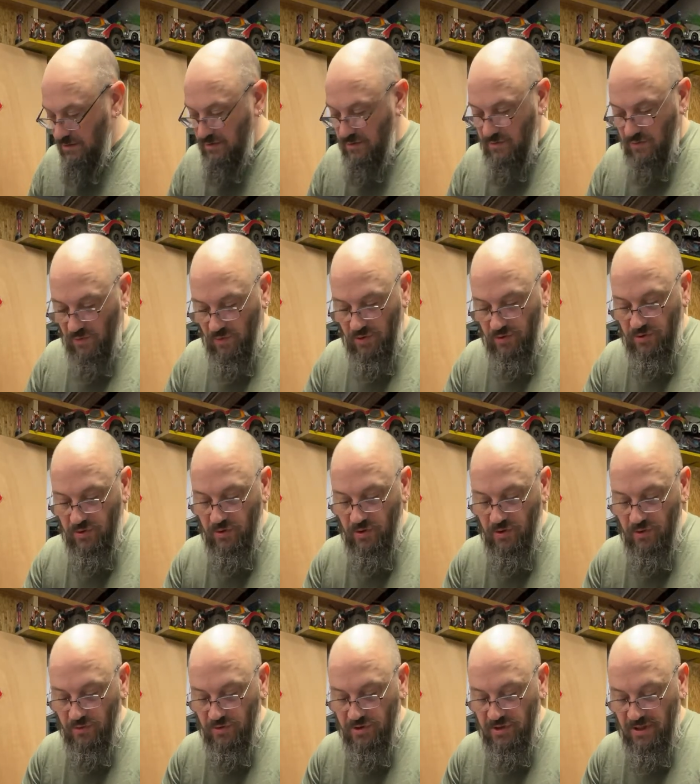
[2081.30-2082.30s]
Or do
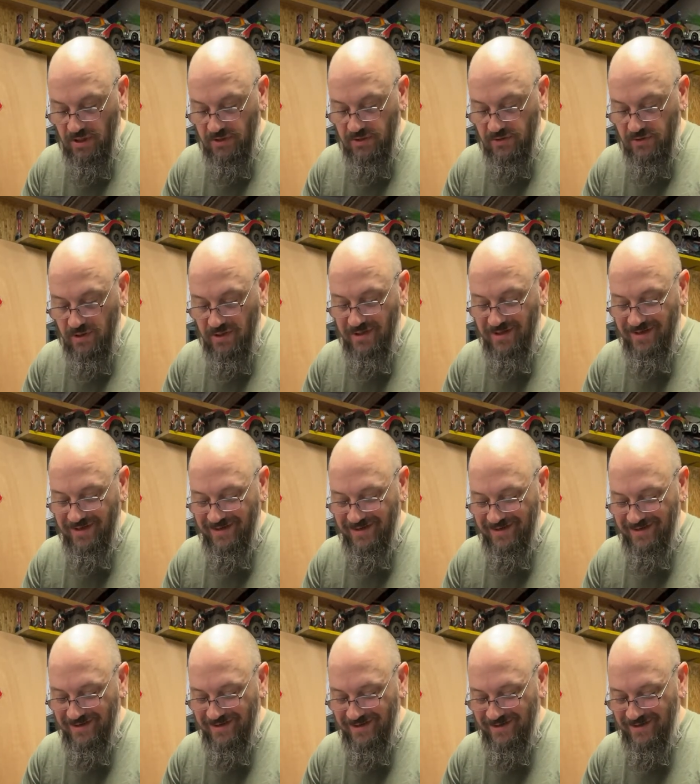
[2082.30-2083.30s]
you just,
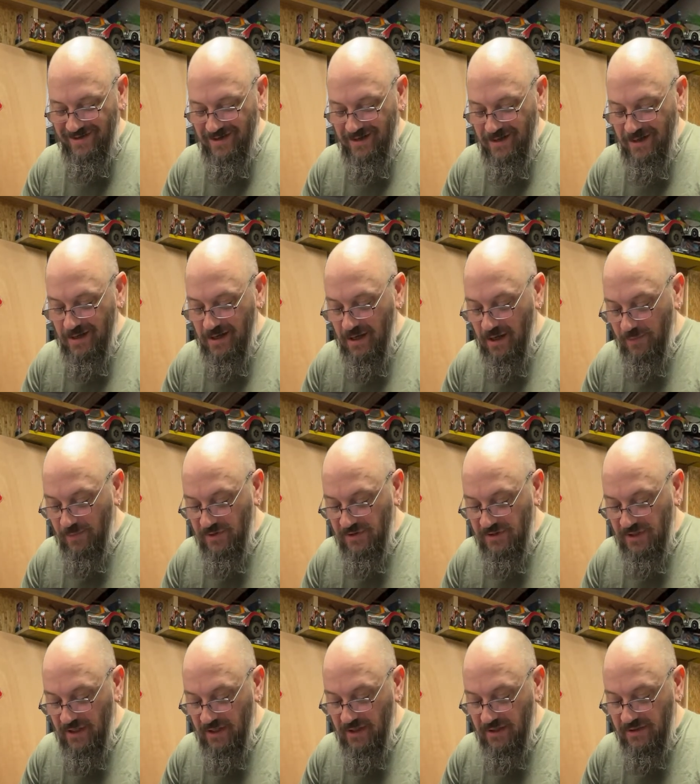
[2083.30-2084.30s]
I'm going to
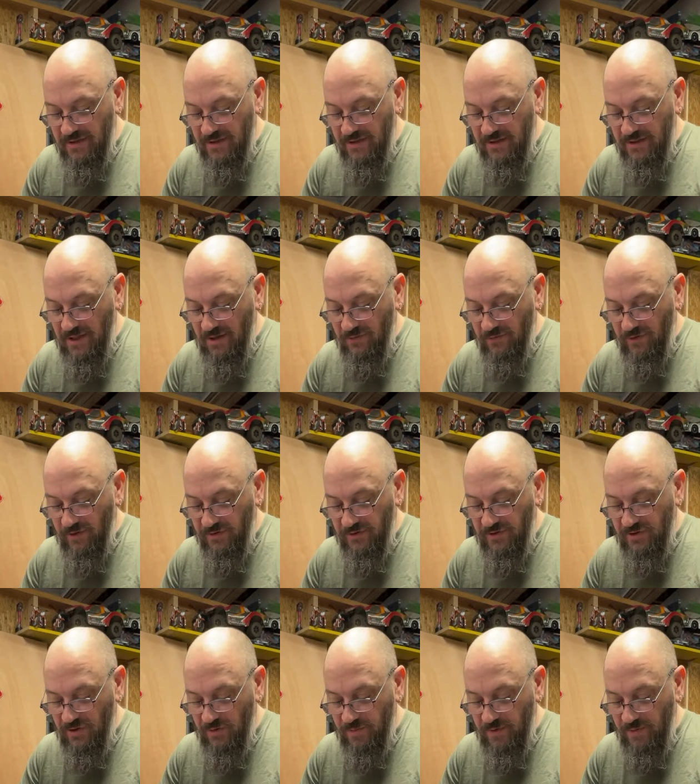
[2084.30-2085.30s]
say this and sound real
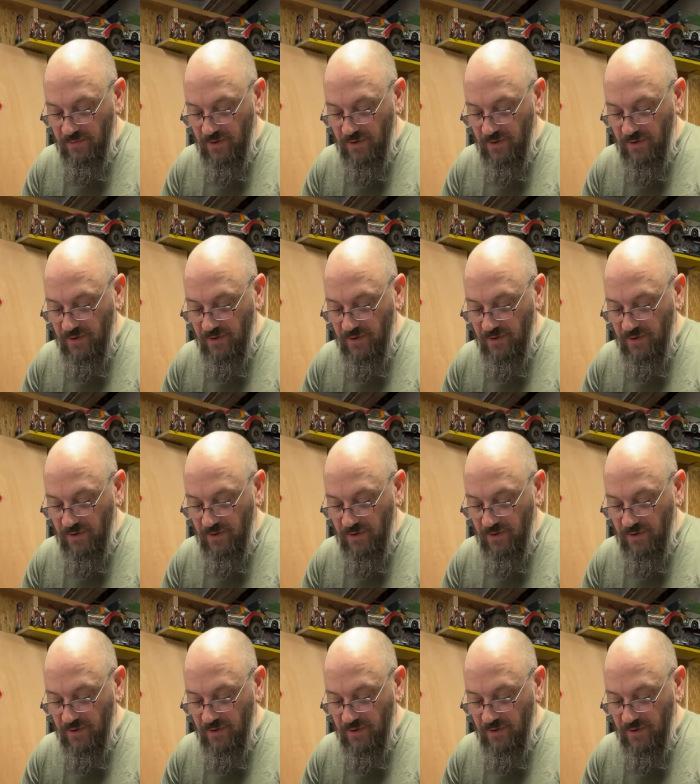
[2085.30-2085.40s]
stupid,